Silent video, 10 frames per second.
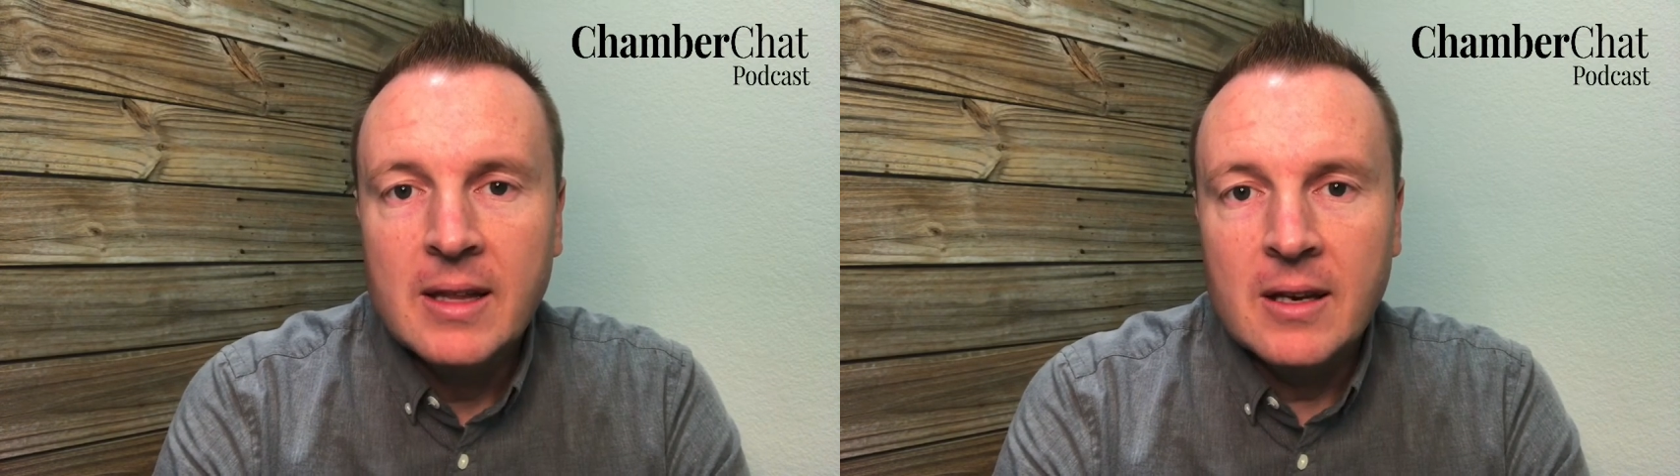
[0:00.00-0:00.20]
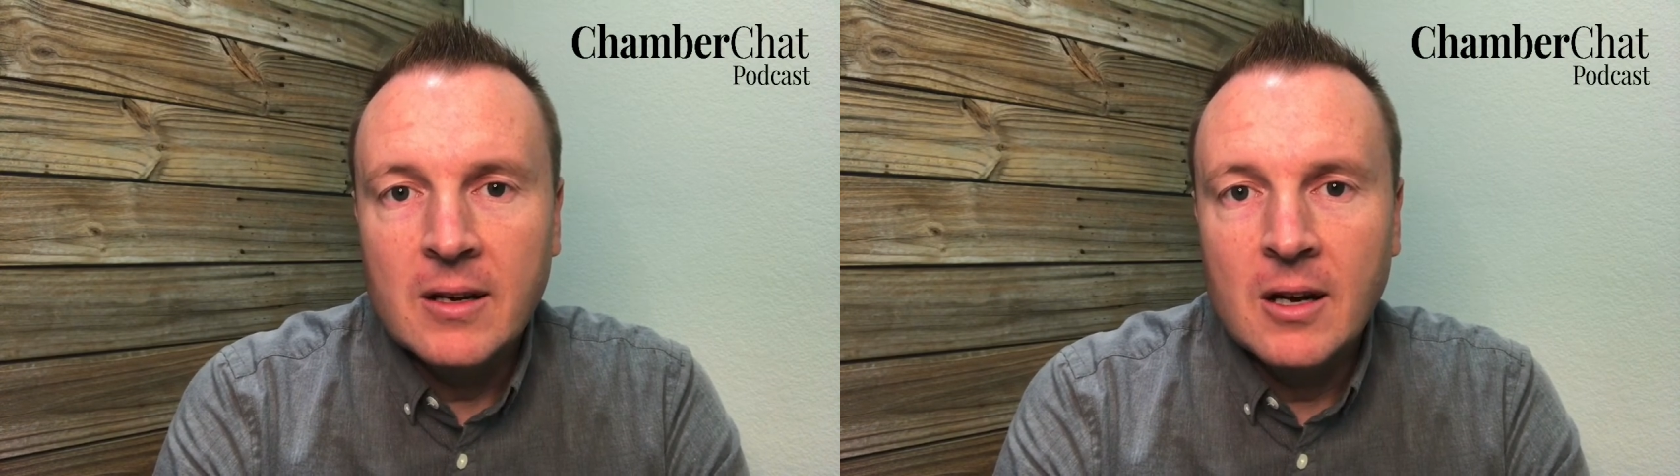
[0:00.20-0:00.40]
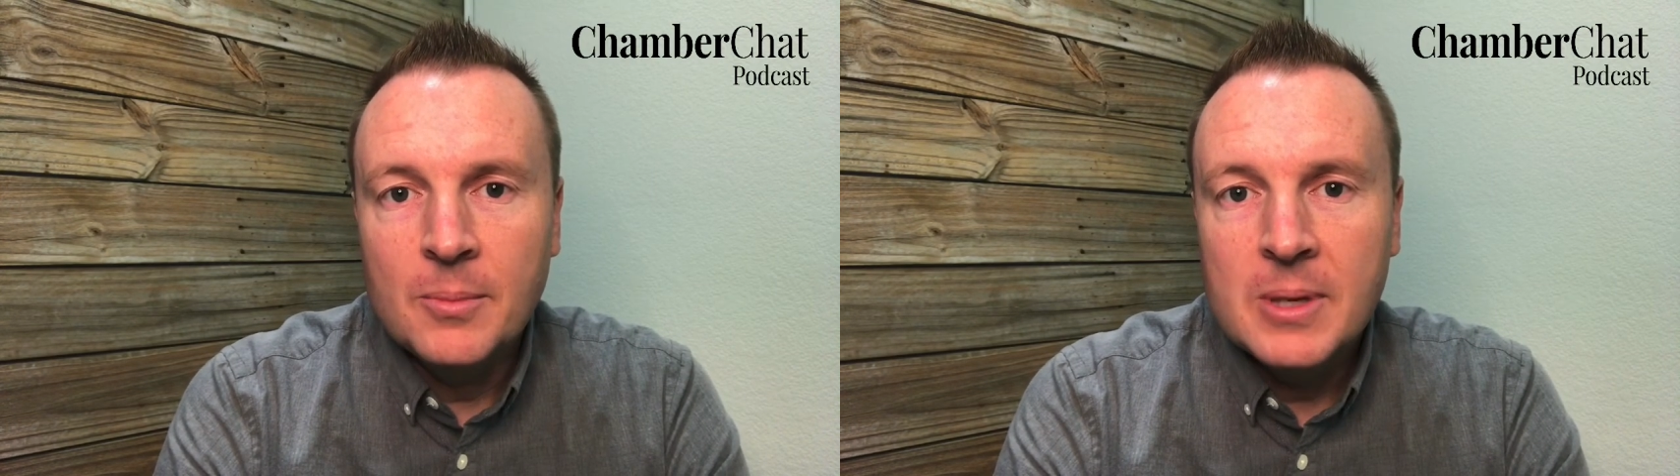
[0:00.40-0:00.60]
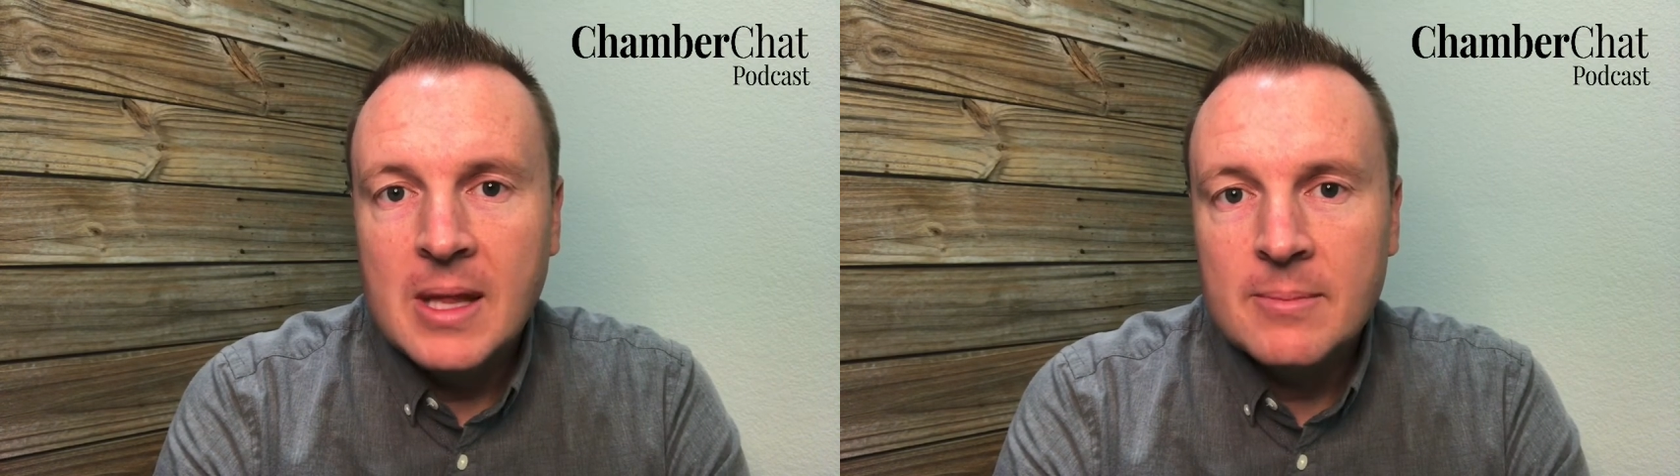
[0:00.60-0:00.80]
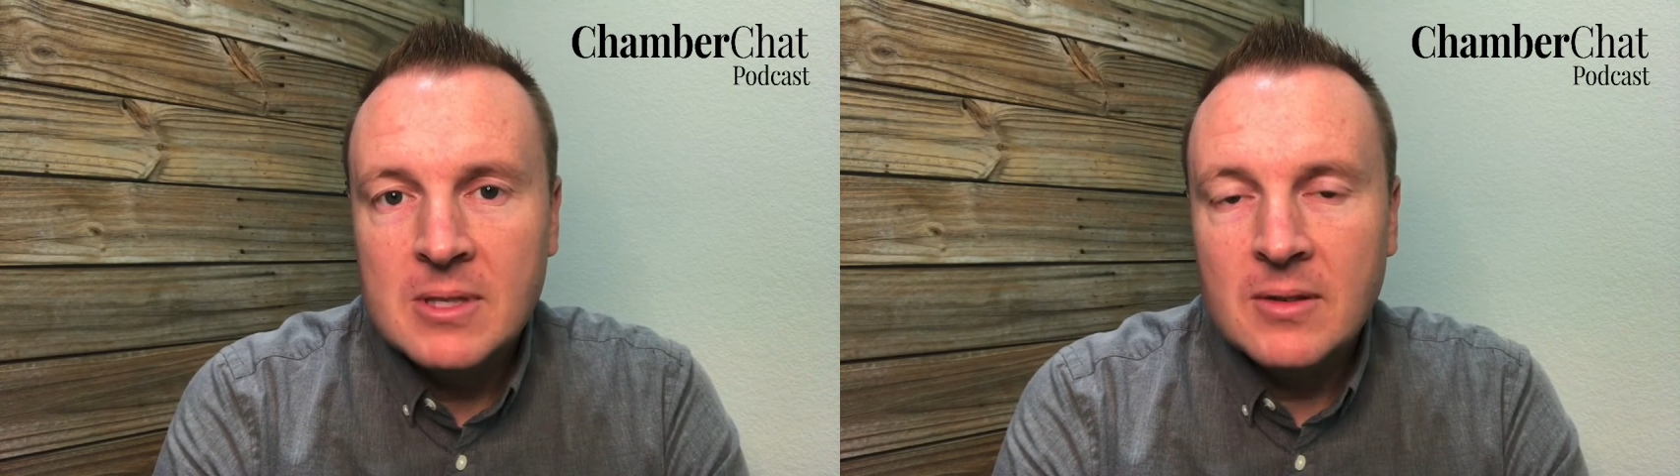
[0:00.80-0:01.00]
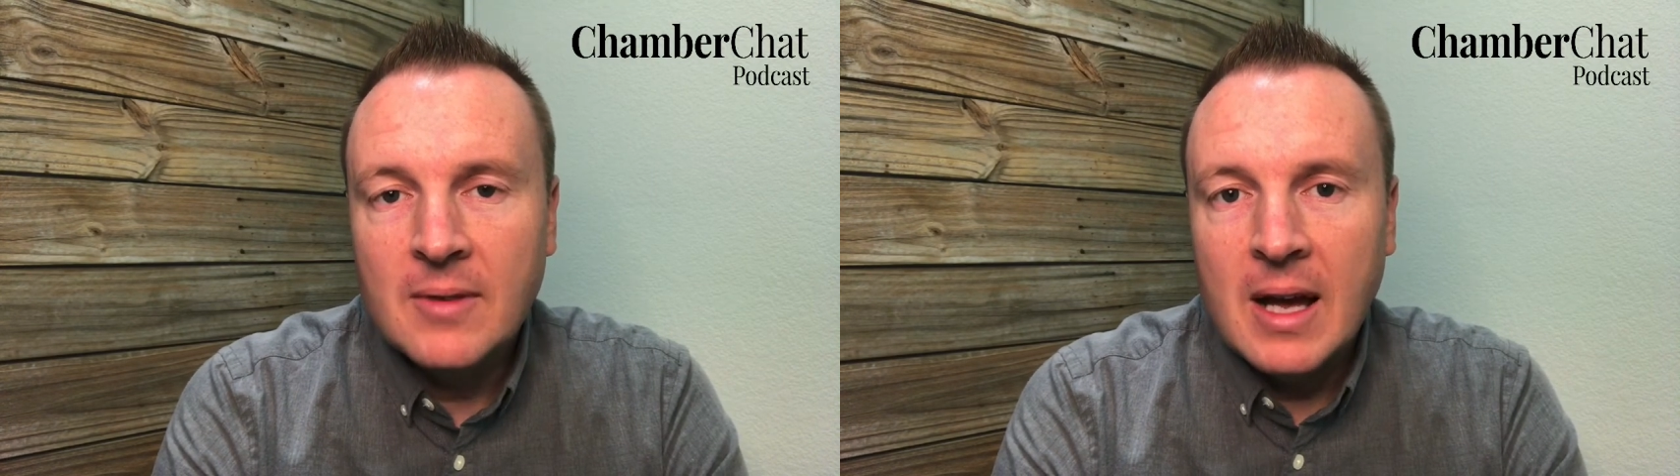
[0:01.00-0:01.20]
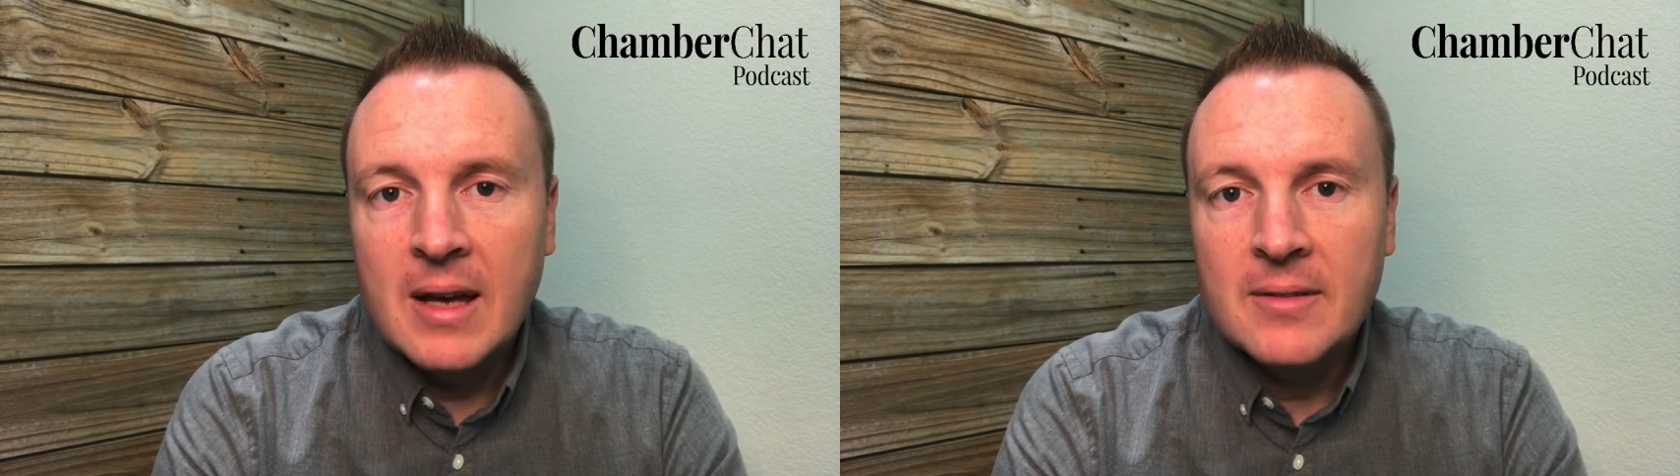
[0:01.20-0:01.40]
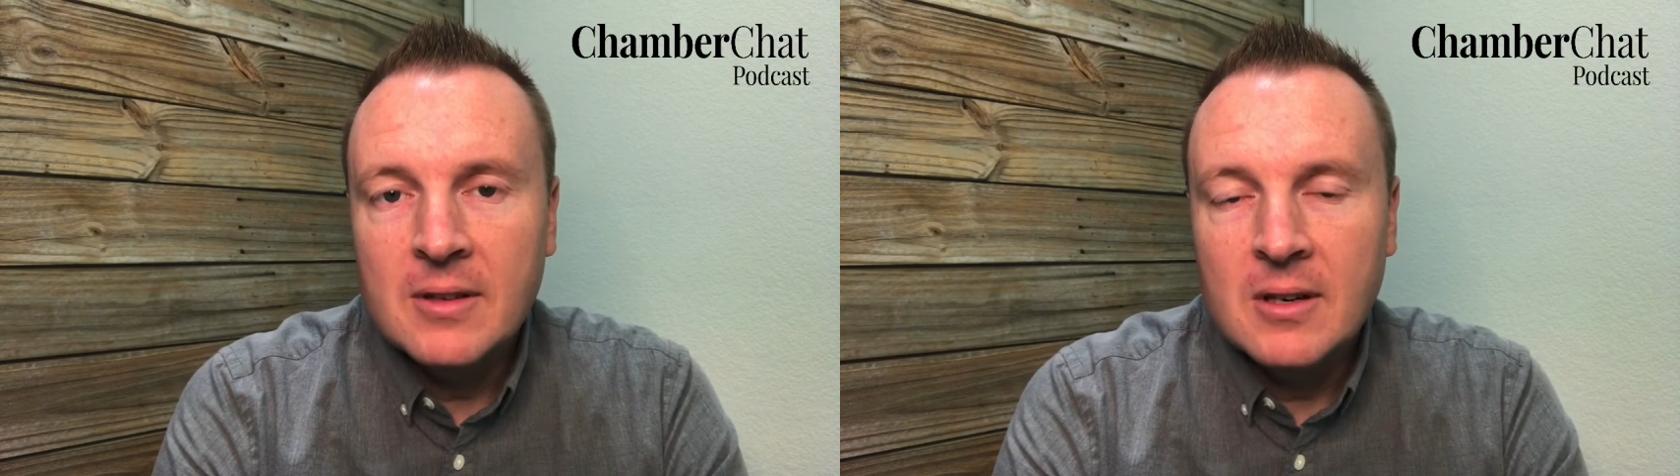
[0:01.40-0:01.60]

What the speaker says: that are helping them survive, that are